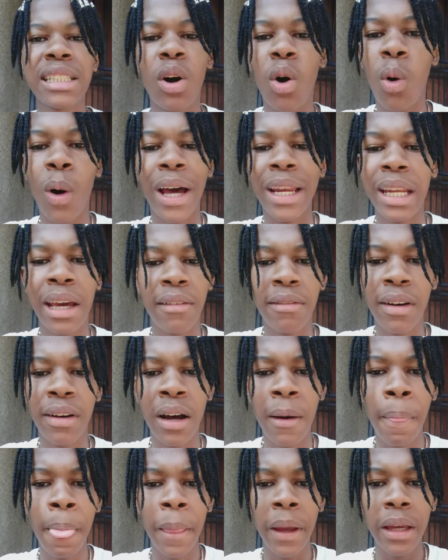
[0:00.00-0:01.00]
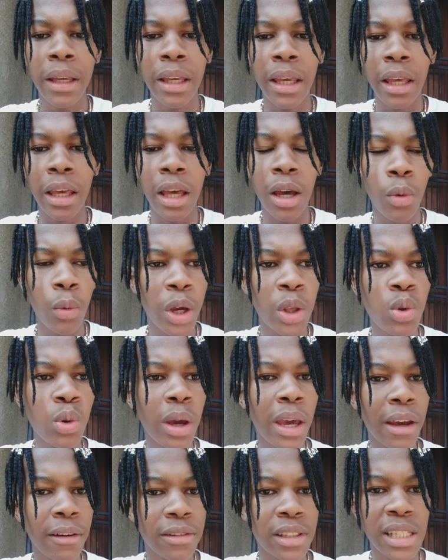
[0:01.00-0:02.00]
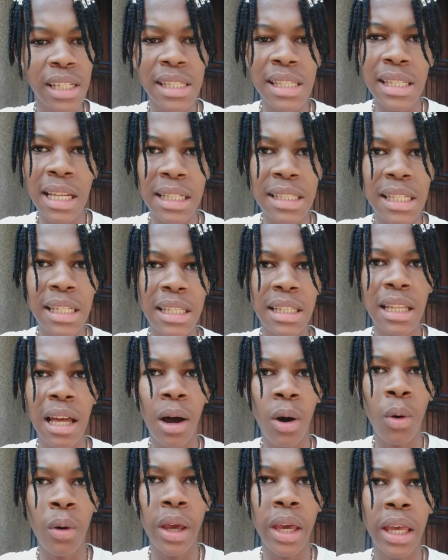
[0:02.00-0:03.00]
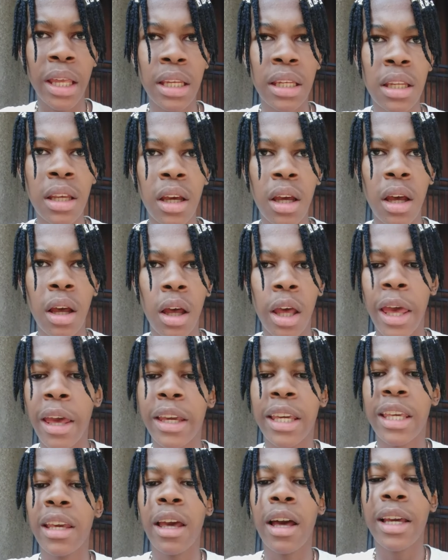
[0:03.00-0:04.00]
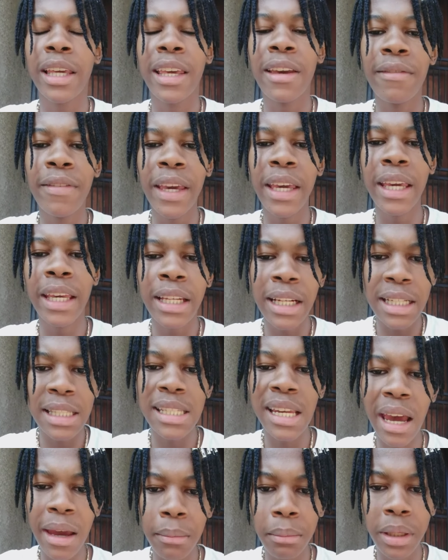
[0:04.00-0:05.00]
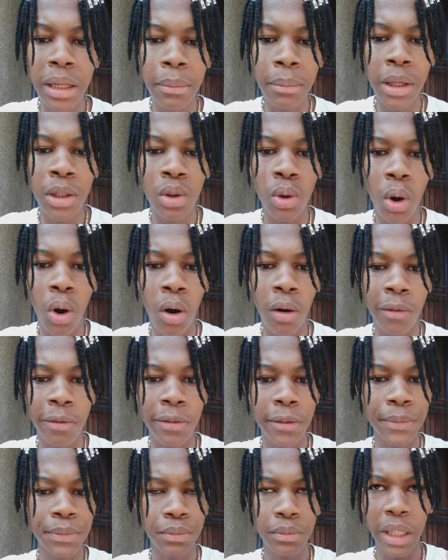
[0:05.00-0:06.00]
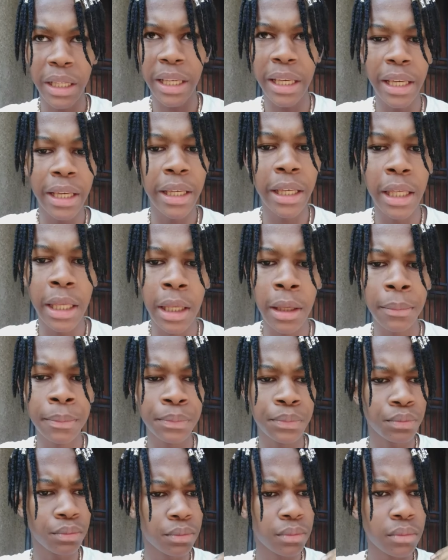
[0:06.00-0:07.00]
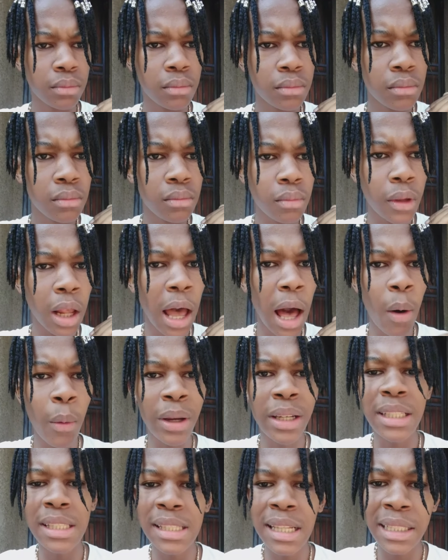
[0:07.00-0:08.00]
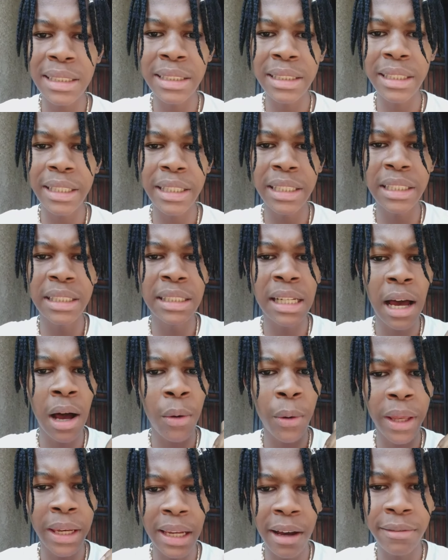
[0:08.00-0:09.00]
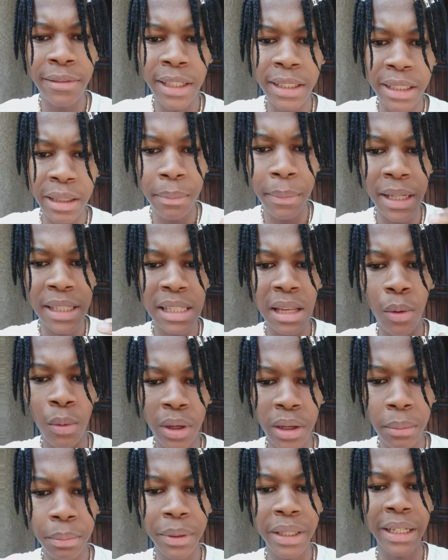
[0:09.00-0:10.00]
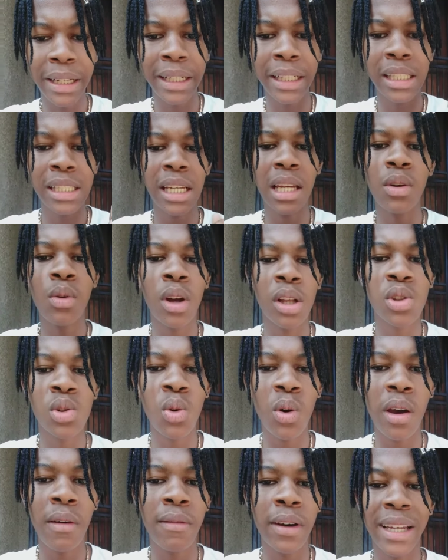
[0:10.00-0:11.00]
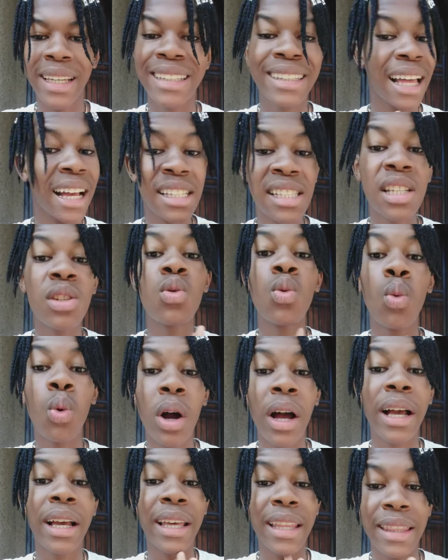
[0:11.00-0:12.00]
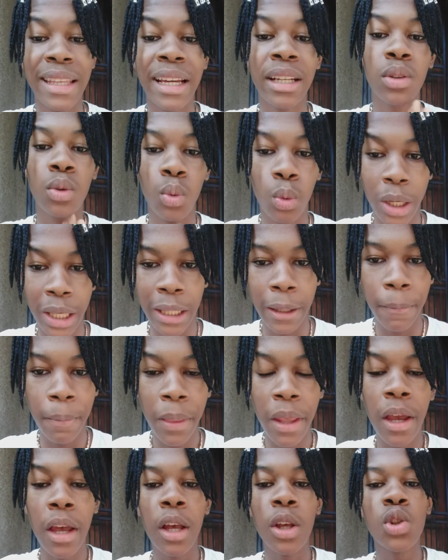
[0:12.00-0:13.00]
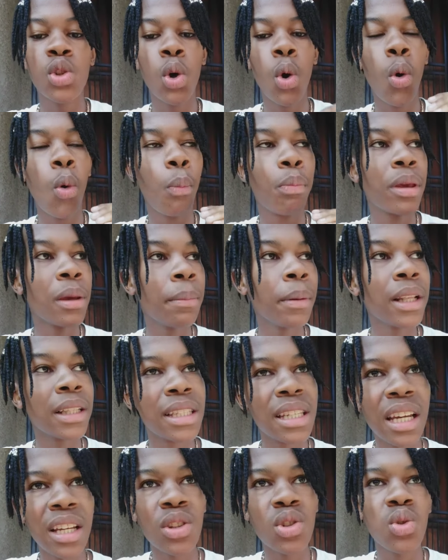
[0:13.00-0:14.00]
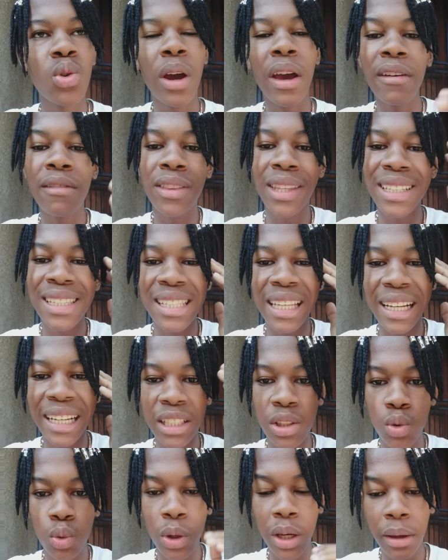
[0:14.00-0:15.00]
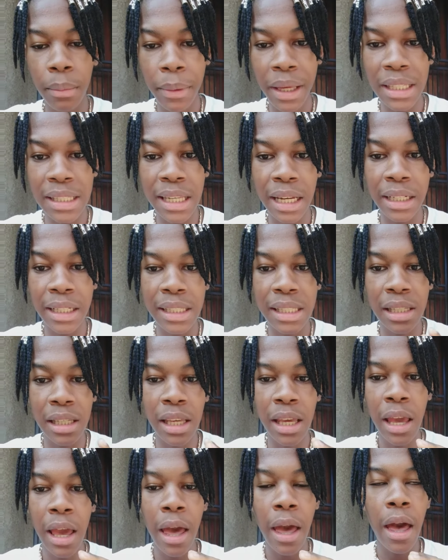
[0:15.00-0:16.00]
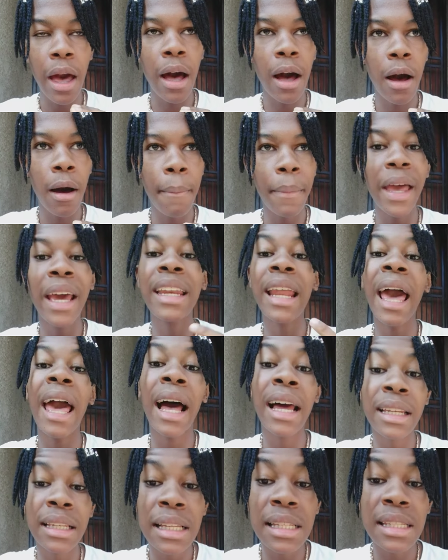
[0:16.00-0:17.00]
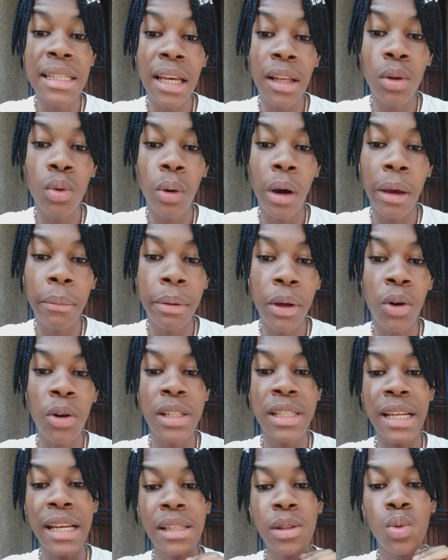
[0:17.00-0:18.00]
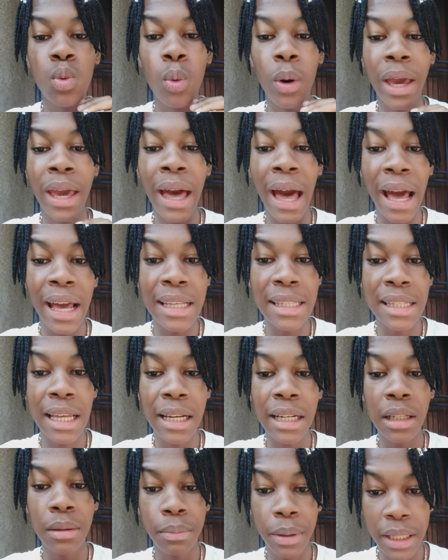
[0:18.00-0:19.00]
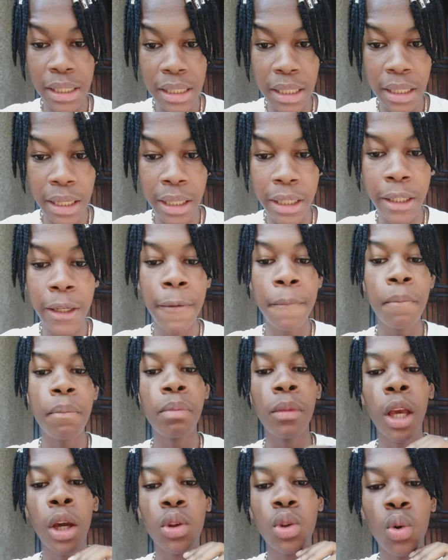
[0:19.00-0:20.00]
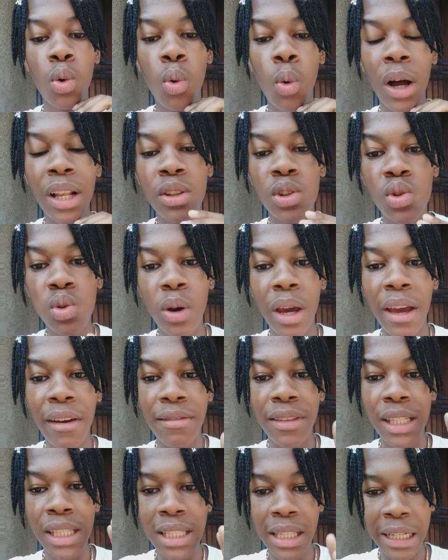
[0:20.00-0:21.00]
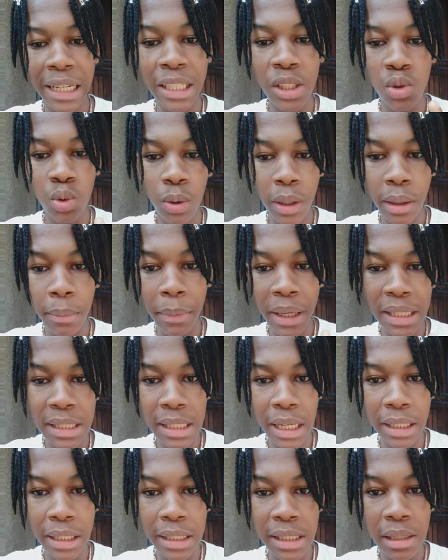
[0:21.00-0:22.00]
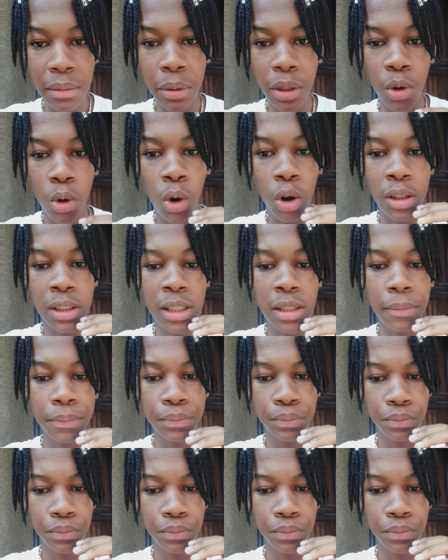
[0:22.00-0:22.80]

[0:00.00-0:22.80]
or whatever when you have just started now, and giving it a time limit of, hey, I want to start trading now, and after 3 months I want to be rich and whatsoever. It doesn't work that way. So people tend to have this rich quick mentality, and I understand why, because that's where I started personally. You want to have this rich quick mentality because